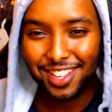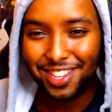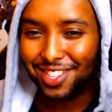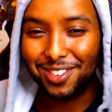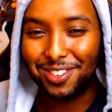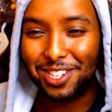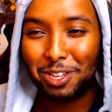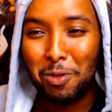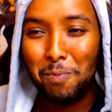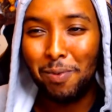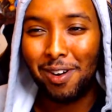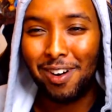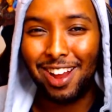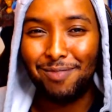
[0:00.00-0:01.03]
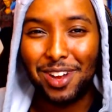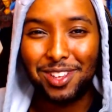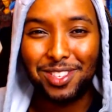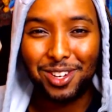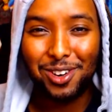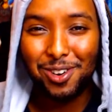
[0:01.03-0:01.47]
Dude, these people are
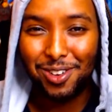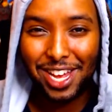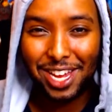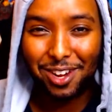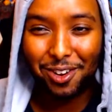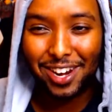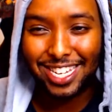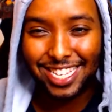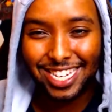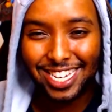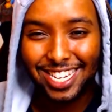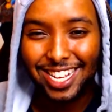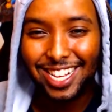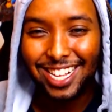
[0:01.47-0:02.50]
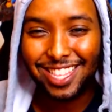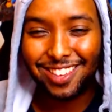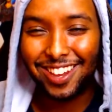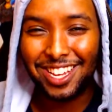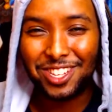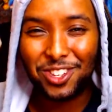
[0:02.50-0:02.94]
about to go like crazy. They're
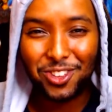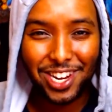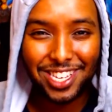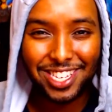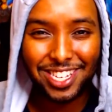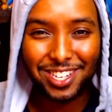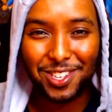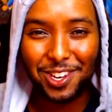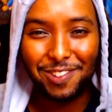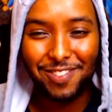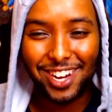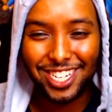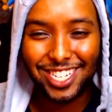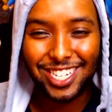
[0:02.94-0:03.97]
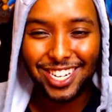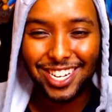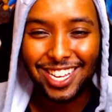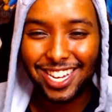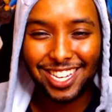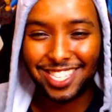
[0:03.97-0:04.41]
like stressing so much
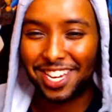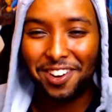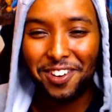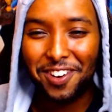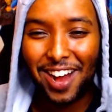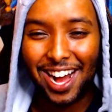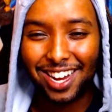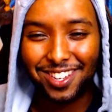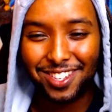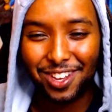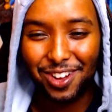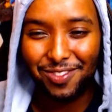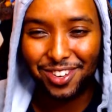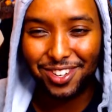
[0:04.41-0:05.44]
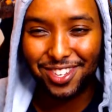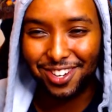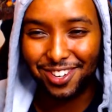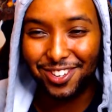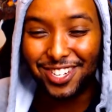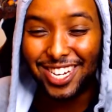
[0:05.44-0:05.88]
because they don't know how to solve their
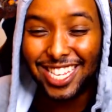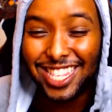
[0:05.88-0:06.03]
solutions.